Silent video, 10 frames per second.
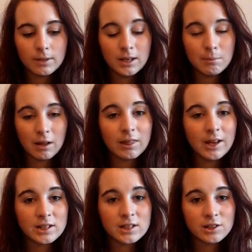in about
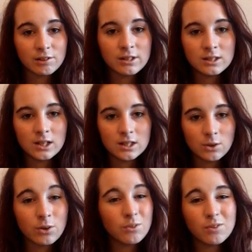30 degrees heat.
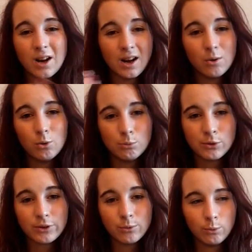So
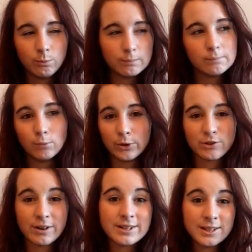all
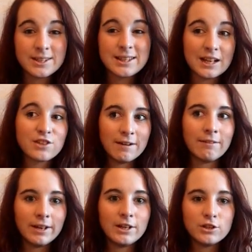moisturisers /
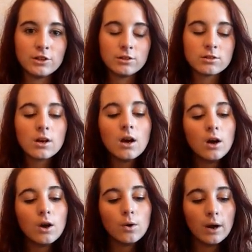foundations
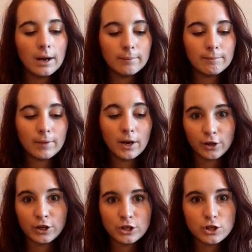are
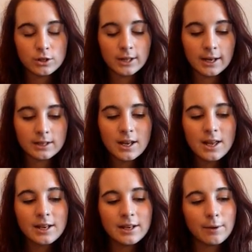going to do that.
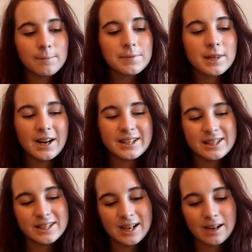Now, I
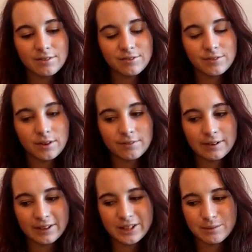did have a
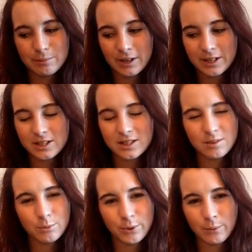foundation, but I just
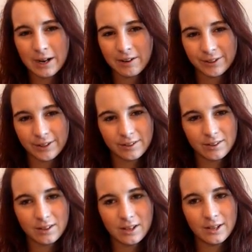didn't want to wear it.
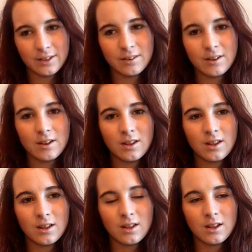And
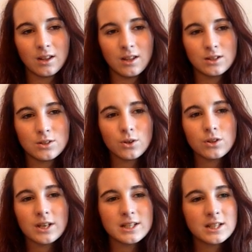it's not
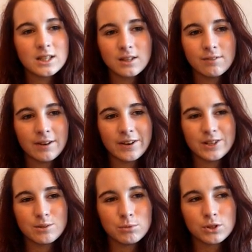that I didn't think the
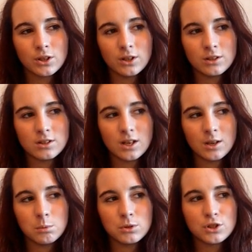foundation was good,
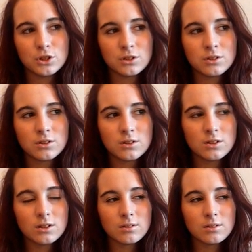it was just,